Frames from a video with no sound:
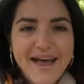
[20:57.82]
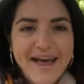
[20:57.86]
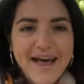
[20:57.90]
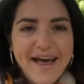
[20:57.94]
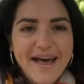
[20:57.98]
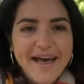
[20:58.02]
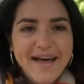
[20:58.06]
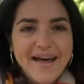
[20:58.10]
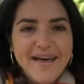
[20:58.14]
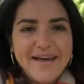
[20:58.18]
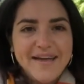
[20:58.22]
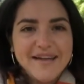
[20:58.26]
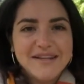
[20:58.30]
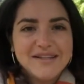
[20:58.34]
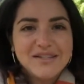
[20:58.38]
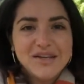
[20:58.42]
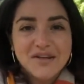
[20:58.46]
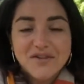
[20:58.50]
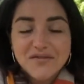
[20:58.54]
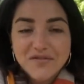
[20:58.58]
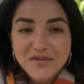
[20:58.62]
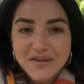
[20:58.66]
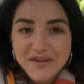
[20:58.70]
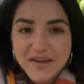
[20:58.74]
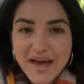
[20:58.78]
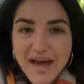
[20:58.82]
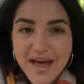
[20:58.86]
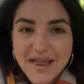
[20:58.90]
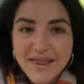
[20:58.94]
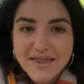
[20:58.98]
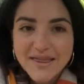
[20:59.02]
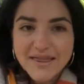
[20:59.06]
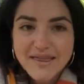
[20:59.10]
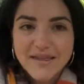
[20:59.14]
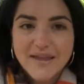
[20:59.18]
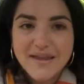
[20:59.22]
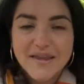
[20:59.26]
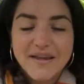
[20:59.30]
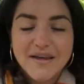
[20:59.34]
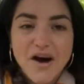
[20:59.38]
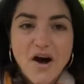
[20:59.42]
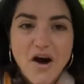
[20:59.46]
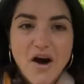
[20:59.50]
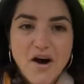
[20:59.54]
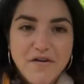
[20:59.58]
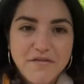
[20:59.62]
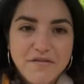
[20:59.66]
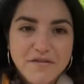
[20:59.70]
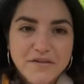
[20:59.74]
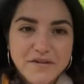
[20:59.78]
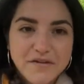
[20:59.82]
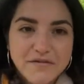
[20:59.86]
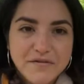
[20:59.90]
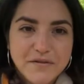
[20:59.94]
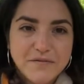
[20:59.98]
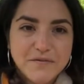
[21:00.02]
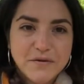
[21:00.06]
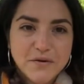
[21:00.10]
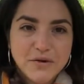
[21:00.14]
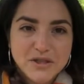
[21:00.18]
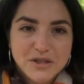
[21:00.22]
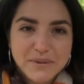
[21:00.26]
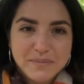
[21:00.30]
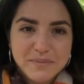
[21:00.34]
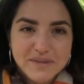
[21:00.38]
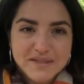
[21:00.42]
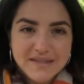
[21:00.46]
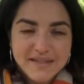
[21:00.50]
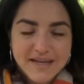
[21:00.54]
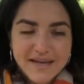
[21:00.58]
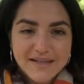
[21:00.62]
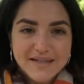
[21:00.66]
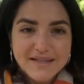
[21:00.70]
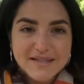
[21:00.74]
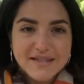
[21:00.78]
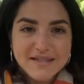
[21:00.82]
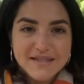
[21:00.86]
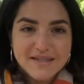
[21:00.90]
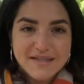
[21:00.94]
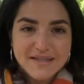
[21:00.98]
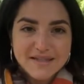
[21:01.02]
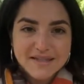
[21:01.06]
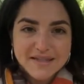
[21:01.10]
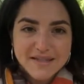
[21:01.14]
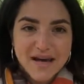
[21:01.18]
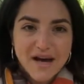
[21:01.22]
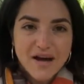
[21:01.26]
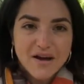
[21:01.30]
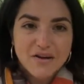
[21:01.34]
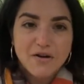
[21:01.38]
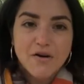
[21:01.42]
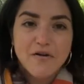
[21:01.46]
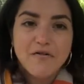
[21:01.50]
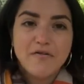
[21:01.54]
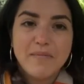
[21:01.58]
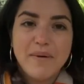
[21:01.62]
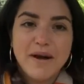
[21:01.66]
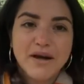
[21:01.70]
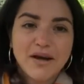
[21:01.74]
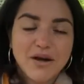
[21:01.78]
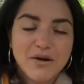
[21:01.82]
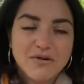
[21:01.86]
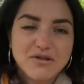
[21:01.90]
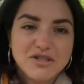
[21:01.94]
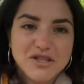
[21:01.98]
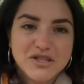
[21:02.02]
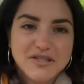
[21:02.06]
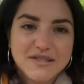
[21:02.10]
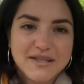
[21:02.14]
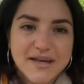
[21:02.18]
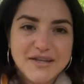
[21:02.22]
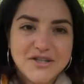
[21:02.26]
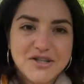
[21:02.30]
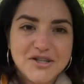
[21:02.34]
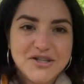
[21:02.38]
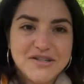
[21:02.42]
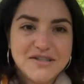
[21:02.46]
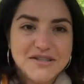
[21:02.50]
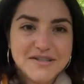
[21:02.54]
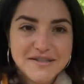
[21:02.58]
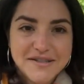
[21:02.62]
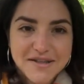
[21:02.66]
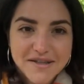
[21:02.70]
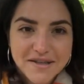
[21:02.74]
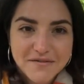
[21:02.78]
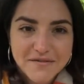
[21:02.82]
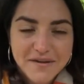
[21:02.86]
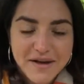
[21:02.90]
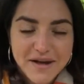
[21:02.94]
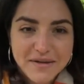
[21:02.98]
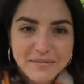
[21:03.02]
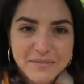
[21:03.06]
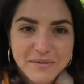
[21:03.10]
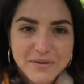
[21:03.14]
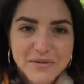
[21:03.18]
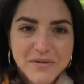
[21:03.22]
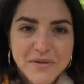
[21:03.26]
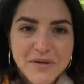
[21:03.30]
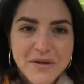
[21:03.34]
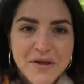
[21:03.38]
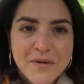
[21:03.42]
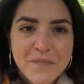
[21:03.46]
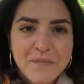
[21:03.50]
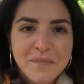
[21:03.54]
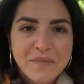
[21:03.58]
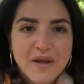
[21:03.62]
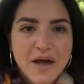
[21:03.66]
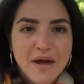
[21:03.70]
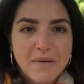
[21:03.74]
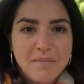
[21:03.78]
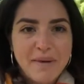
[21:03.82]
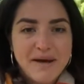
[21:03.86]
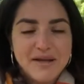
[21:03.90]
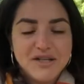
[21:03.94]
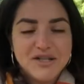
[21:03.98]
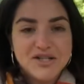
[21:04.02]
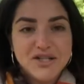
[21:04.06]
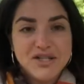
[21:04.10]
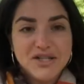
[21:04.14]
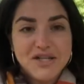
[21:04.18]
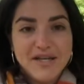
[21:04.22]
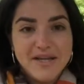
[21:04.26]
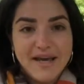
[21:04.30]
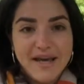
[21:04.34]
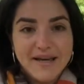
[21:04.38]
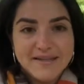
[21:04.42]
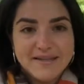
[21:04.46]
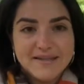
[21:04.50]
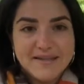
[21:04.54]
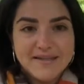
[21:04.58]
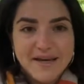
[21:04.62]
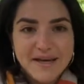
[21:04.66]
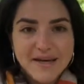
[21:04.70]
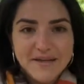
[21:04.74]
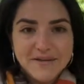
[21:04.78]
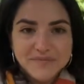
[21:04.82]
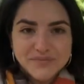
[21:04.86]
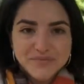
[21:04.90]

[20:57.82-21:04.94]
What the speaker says: And don't forget that the offer for 40% discount of my coaching session is still available. I mentioned it yesterday